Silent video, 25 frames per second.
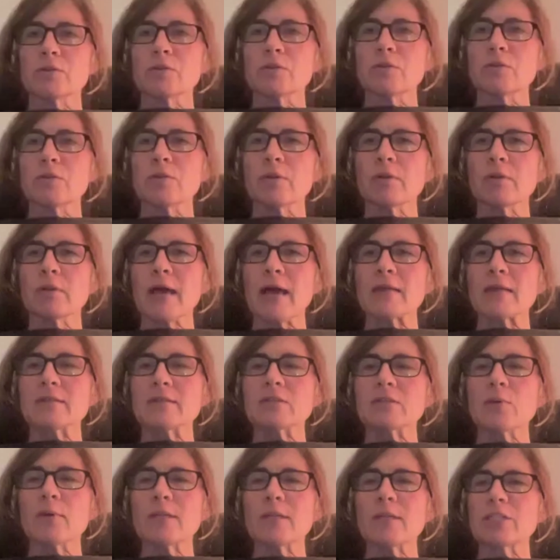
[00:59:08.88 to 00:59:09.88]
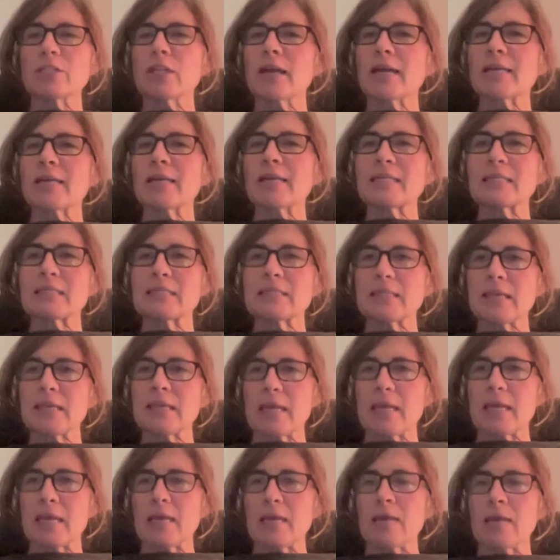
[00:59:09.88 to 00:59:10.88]
So the last question I
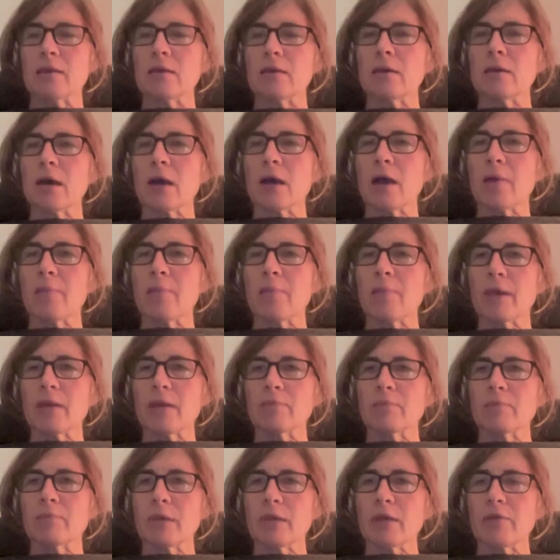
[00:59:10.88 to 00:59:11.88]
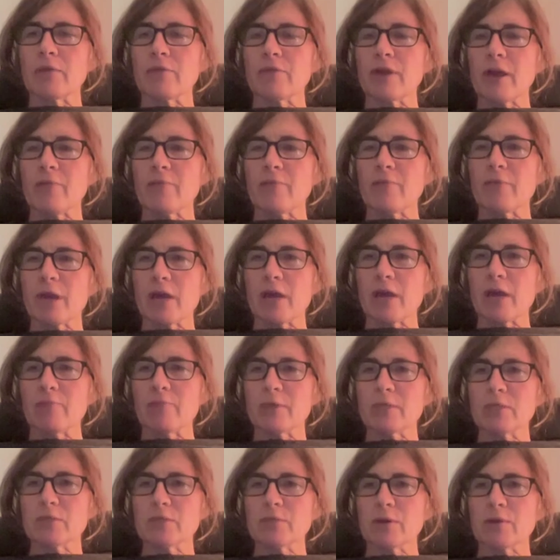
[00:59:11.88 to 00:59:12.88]
see, um, and if I have
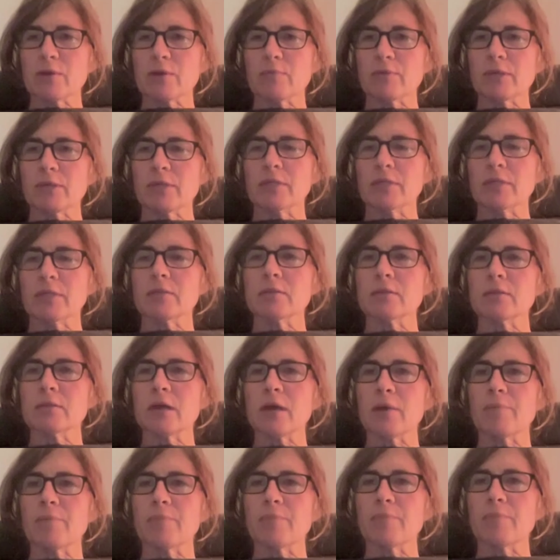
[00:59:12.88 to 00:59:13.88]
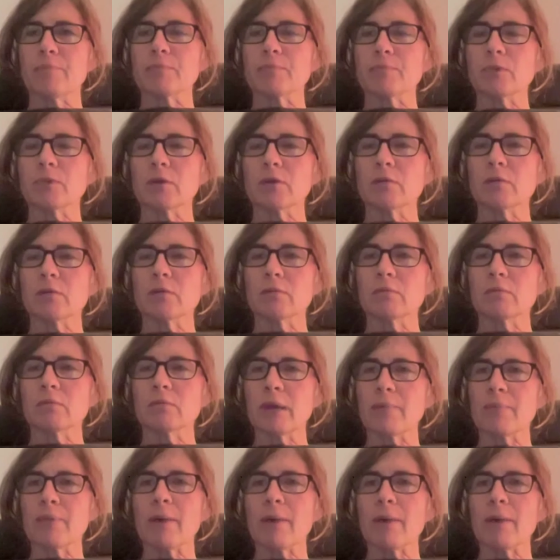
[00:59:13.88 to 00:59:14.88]
missed one, please um,
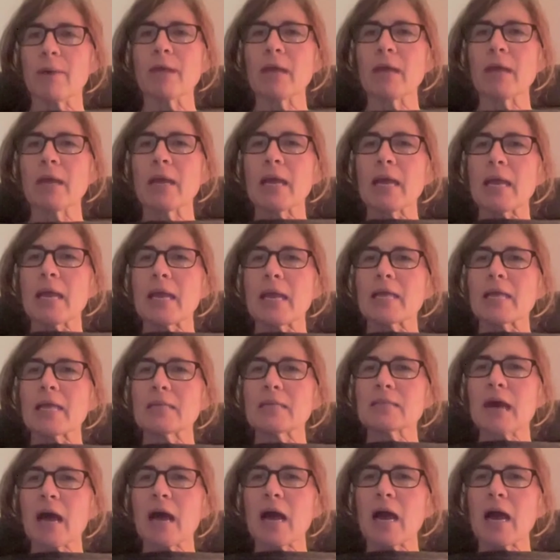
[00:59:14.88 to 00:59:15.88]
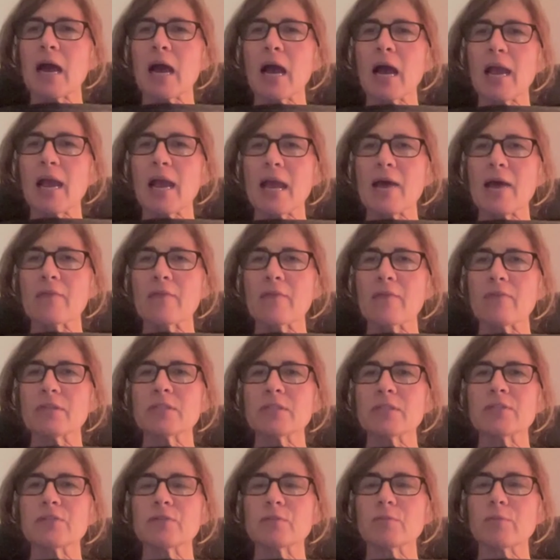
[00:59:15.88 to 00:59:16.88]
pipe up, is I have,
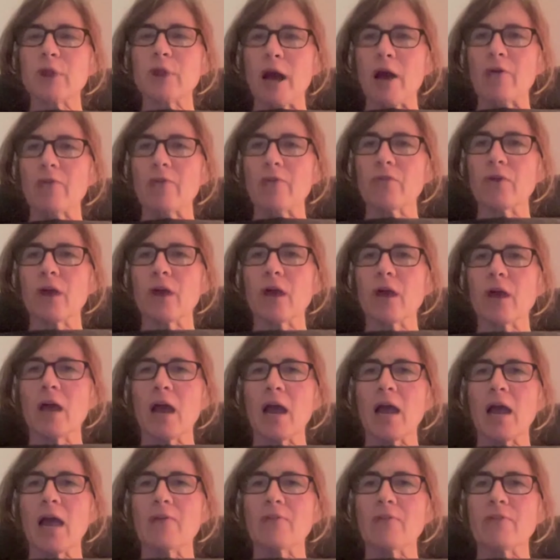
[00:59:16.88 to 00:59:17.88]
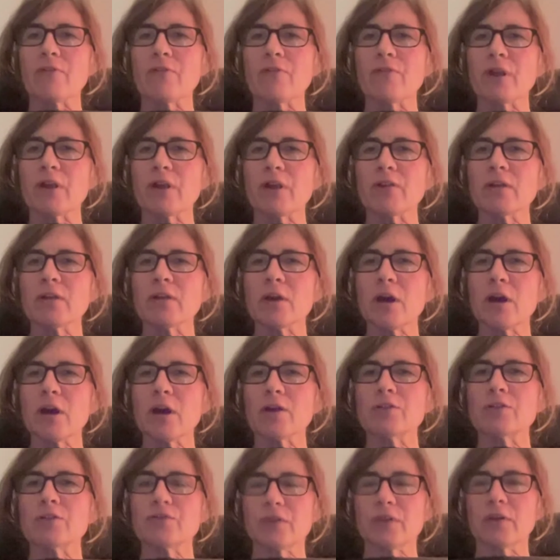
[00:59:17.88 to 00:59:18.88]
this is from Ralph. I have a fairly
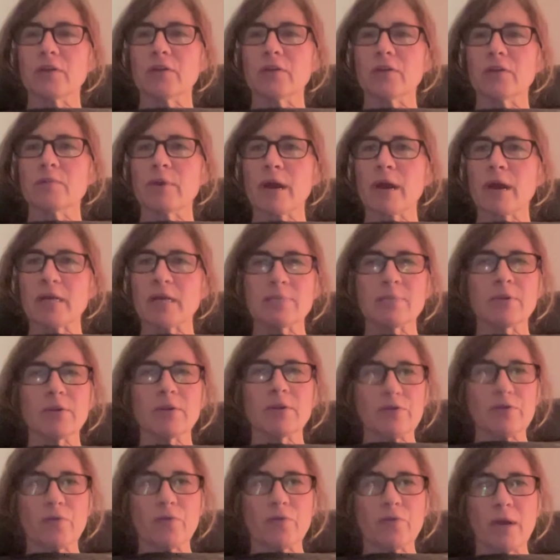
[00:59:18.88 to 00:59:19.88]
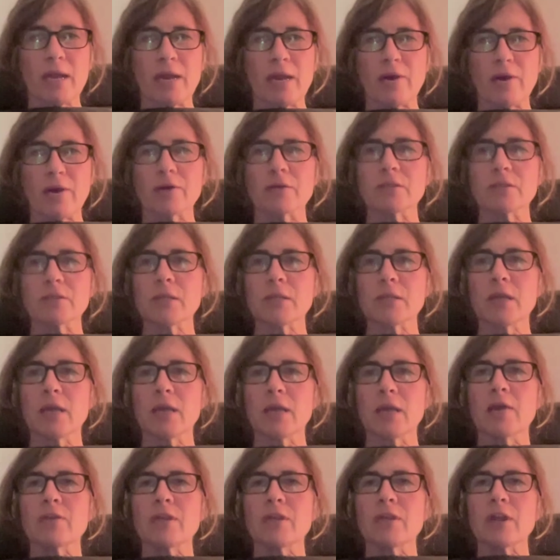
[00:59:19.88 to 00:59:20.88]
large field, approximately four acres
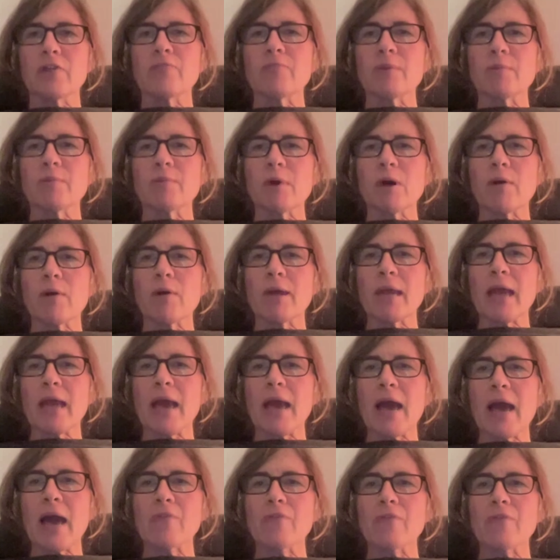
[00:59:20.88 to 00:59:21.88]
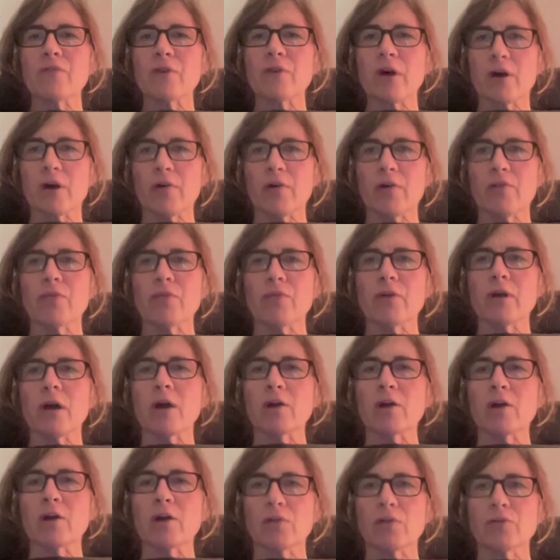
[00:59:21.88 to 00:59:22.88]
that I've been mowing half of
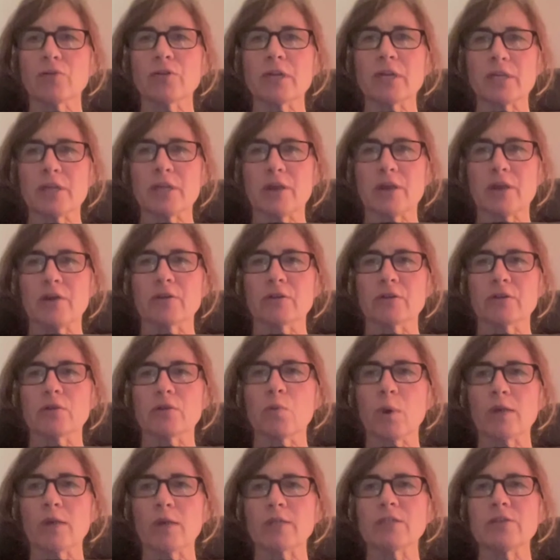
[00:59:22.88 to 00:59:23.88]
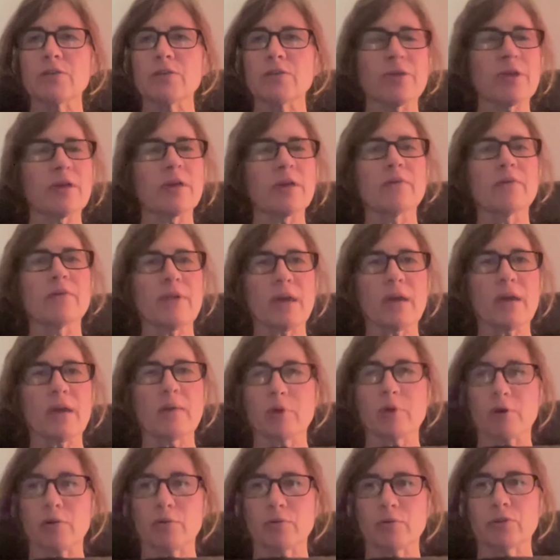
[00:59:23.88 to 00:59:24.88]
on alternate years. What do you think of that
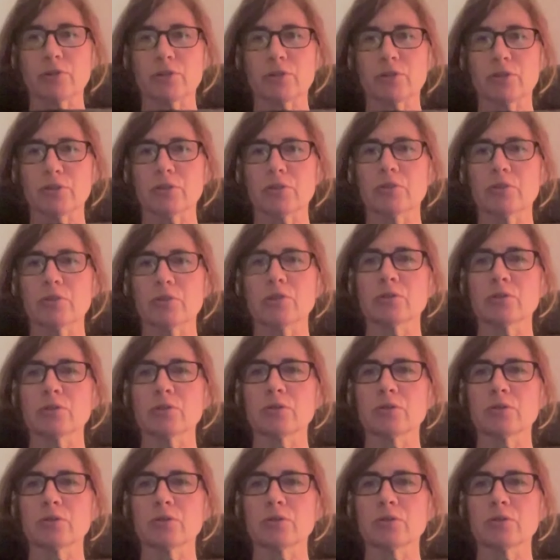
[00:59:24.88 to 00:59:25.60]
approach?